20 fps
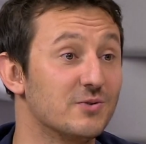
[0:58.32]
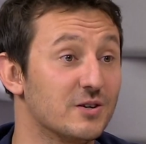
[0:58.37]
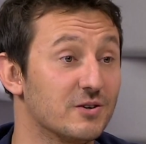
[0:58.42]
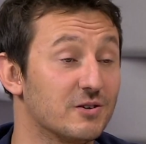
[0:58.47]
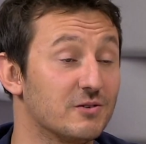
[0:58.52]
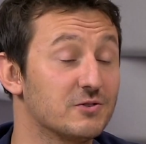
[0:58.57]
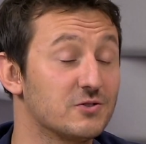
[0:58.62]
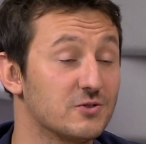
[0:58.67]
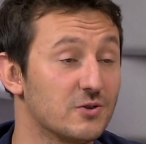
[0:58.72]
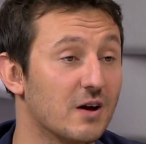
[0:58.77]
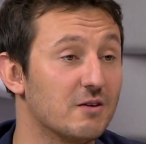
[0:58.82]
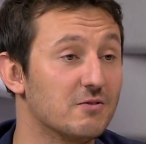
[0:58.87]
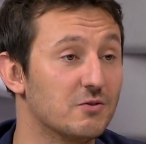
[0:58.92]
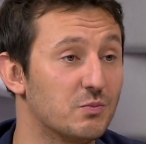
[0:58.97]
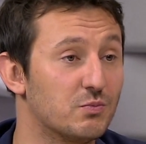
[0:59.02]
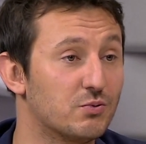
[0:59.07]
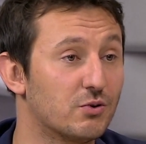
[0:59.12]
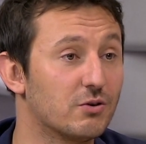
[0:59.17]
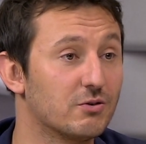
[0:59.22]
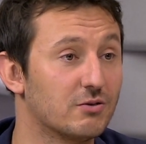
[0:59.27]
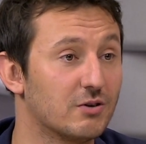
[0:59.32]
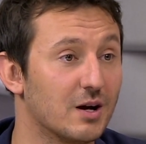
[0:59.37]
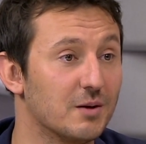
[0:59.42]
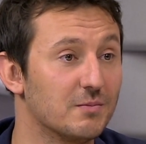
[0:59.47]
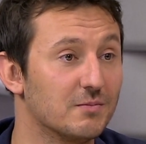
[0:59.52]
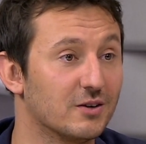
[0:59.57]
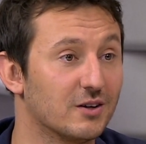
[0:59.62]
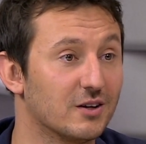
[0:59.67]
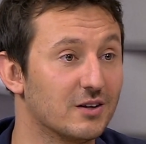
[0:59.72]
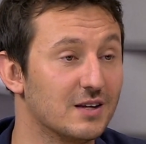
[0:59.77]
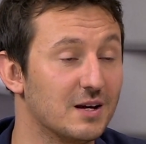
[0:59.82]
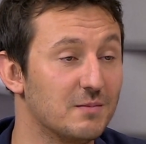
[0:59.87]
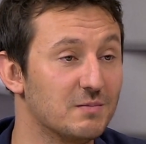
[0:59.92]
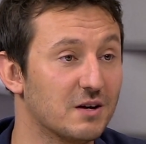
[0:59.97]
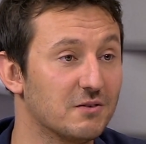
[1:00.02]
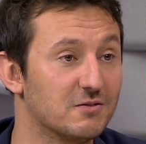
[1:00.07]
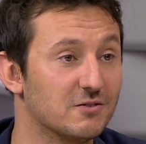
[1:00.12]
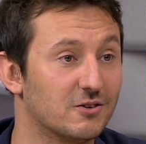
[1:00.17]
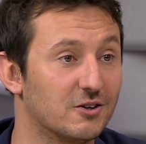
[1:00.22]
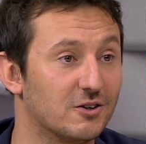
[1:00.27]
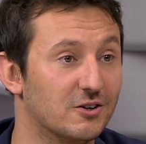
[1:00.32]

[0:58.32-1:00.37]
we also have a program named after